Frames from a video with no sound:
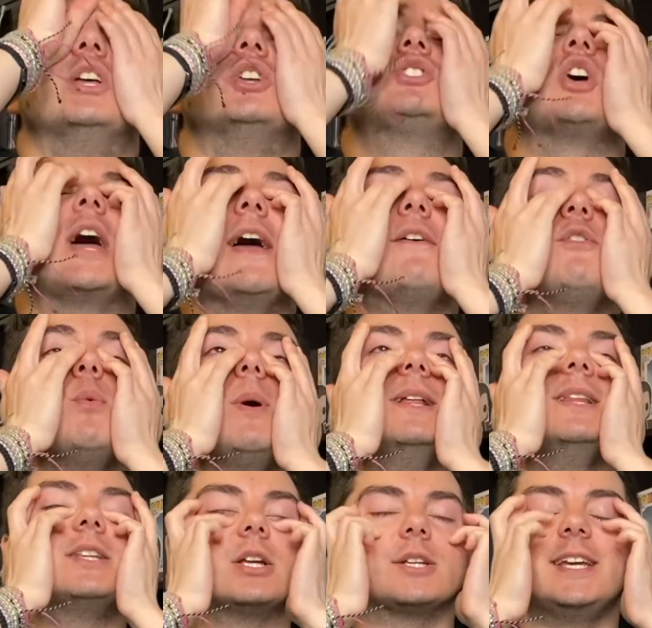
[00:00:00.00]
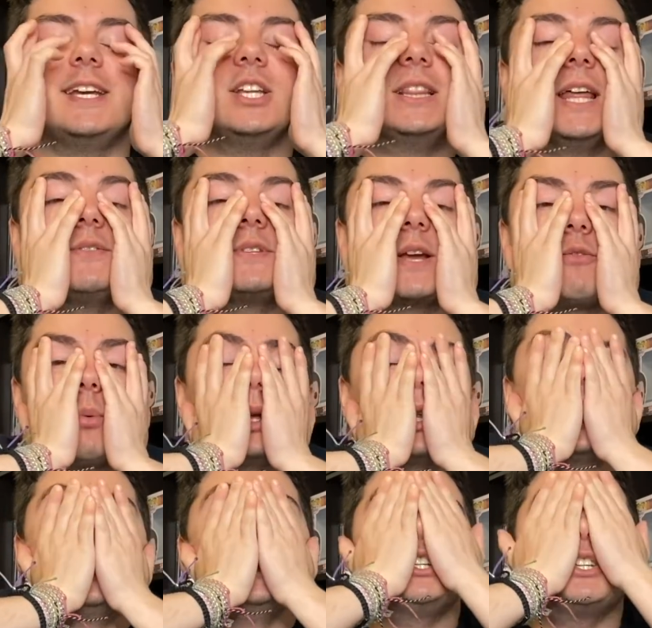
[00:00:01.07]
So everyone, he left
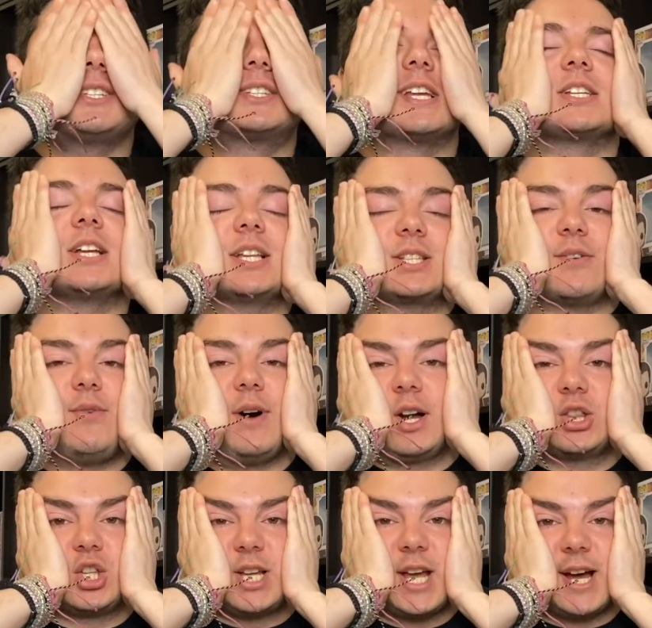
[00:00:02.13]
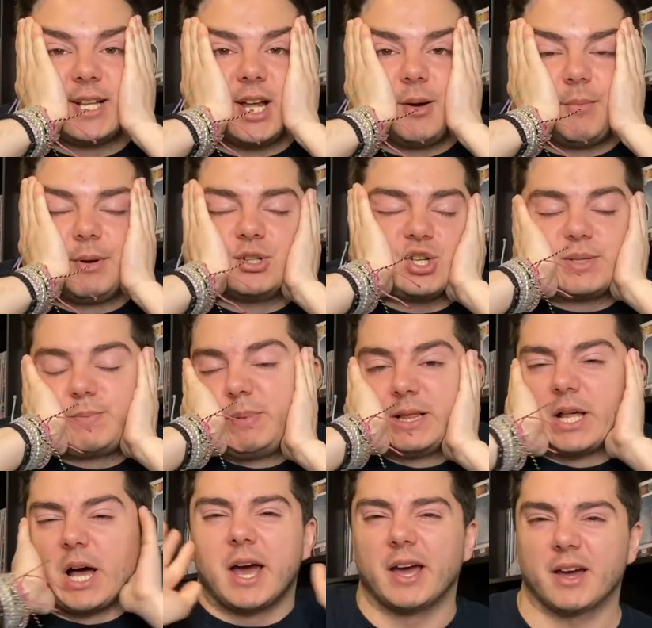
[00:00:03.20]
everyone, he just decided to fuck the town up and just be
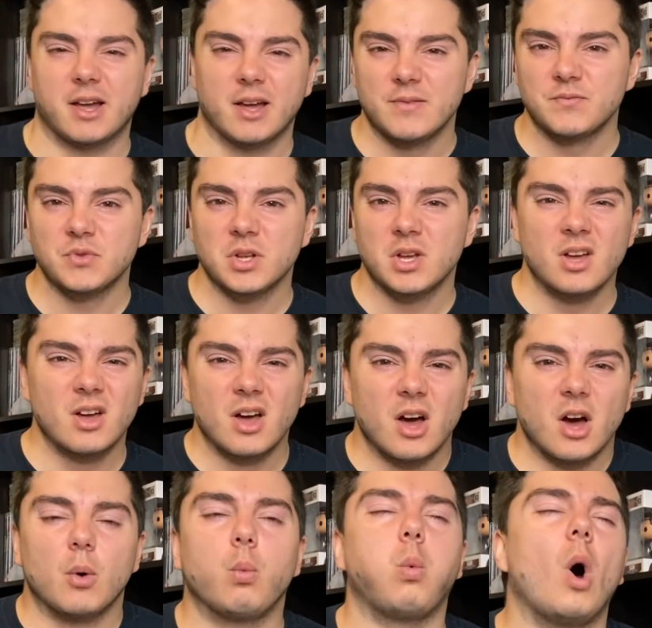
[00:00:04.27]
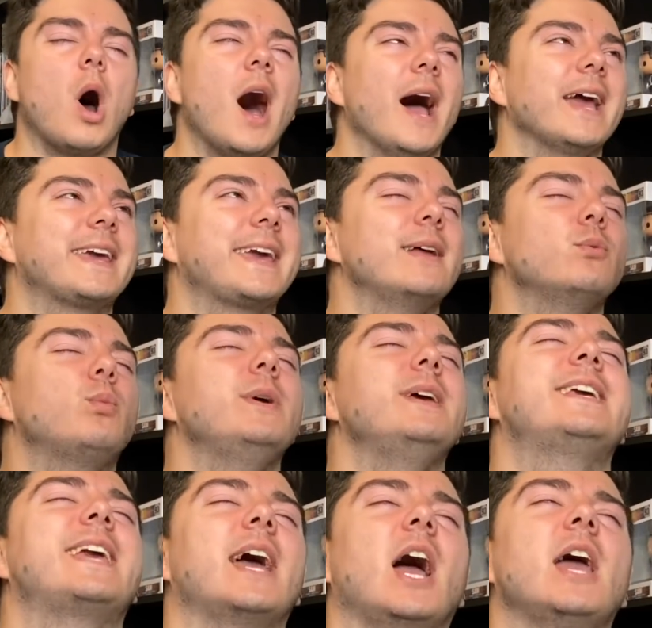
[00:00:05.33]
like, why can we
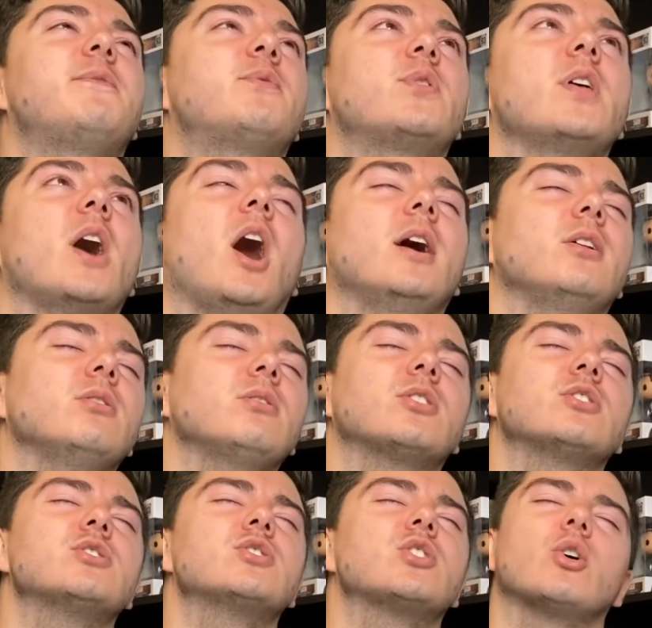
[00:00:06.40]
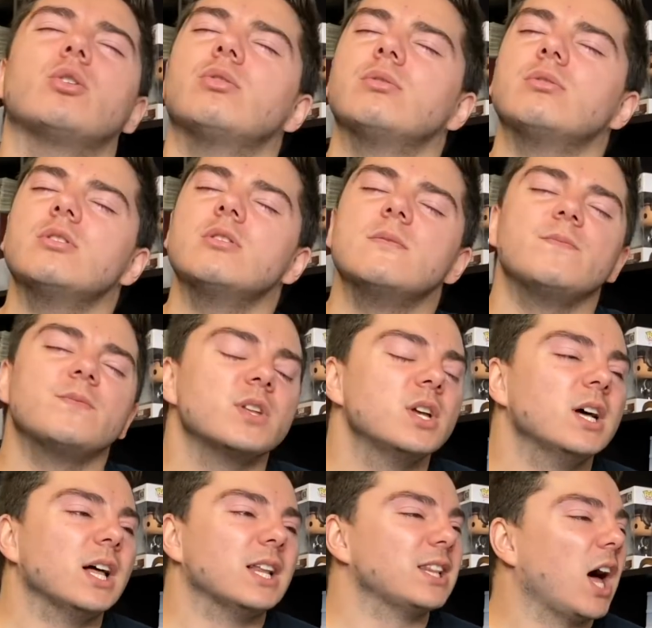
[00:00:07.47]
get, if I don't condone,
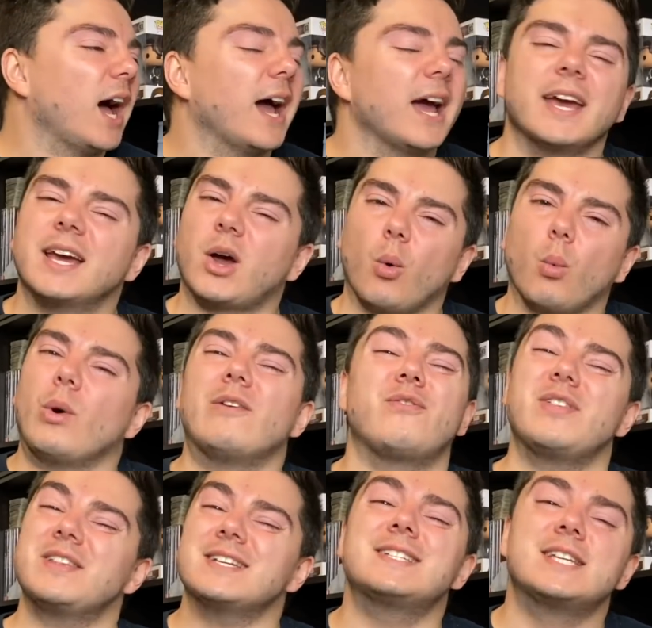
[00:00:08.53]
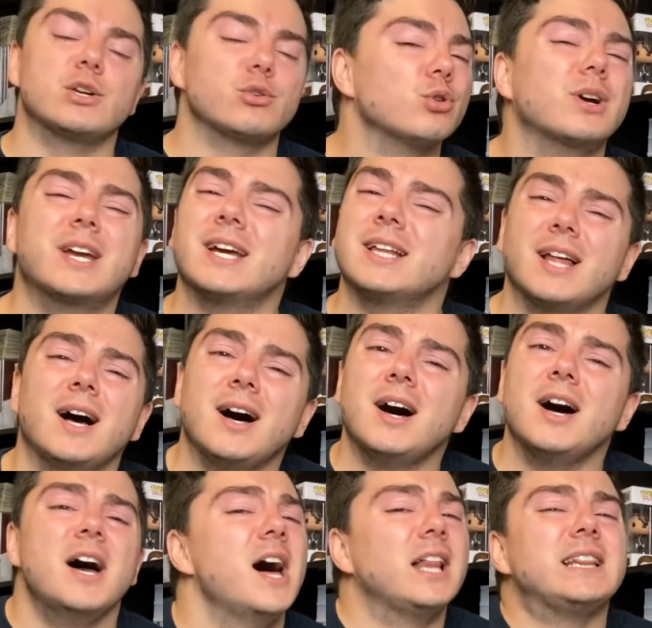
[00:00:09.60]
like, if there's a serial
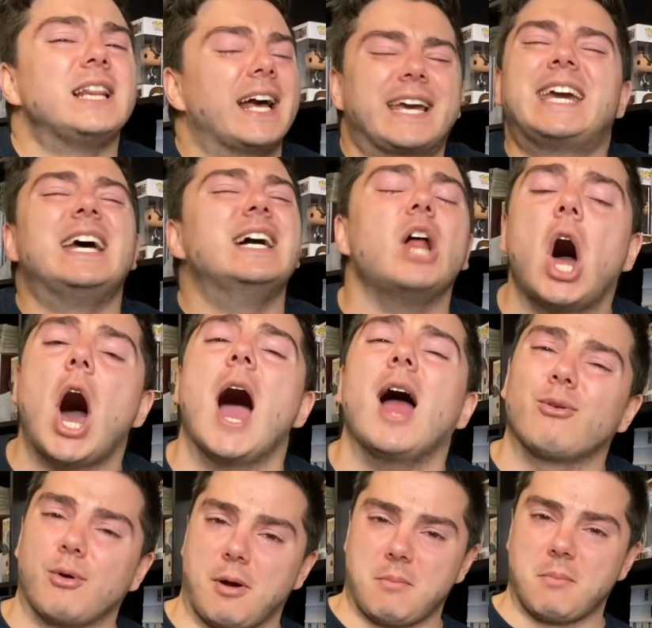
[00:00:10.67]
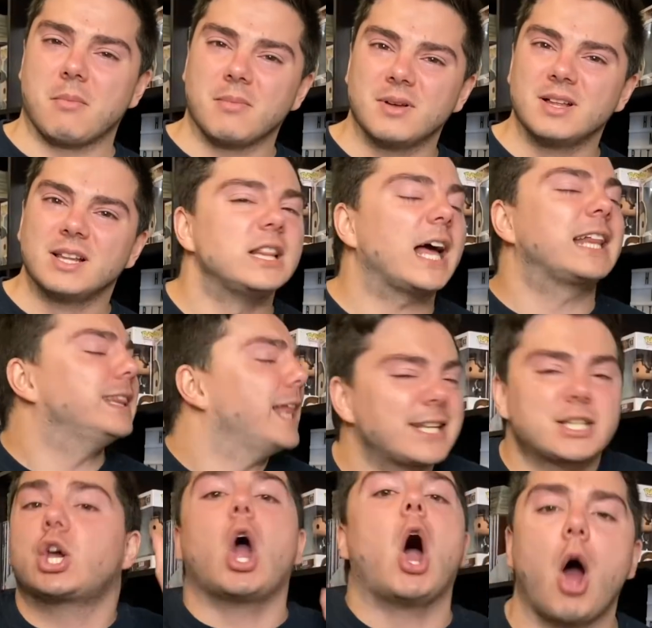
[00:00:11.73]
killer, like, kill Hiram. Like,
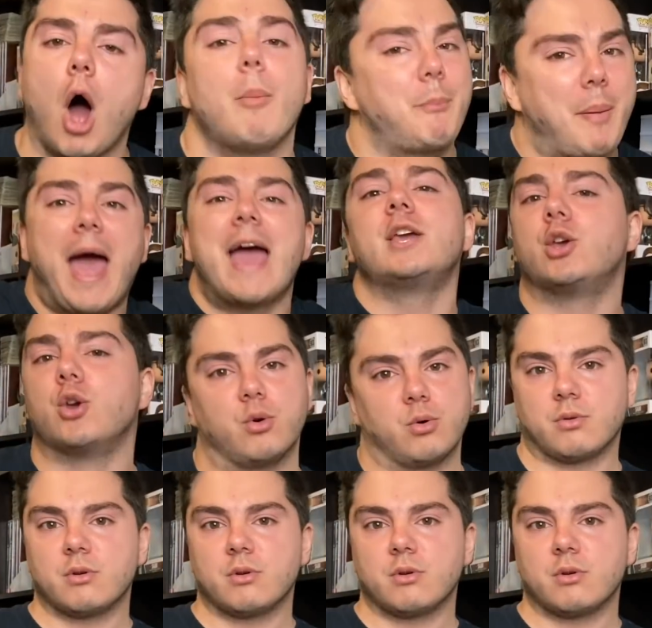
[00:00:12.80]
let's go, I'll pay you.